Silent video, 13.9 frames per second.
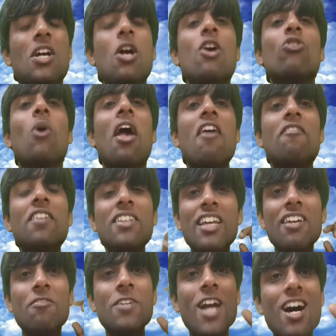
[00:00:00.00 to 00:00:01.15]
So
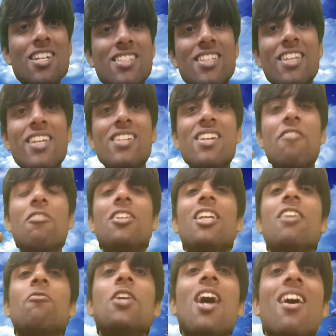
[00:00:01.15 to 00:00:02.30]
everything we are seeing,
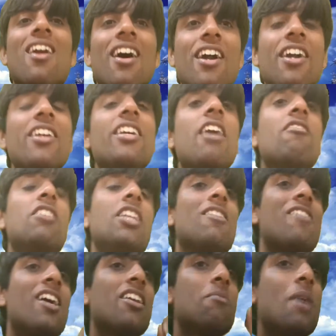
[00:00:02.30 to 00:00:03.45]
everything we are hearing, everything we
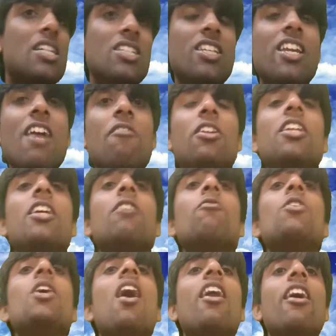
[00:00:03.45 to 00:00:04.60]
are imagining, everything
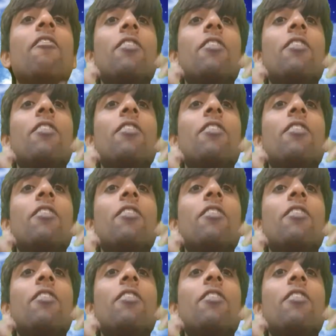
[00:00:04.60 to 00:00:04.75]
we are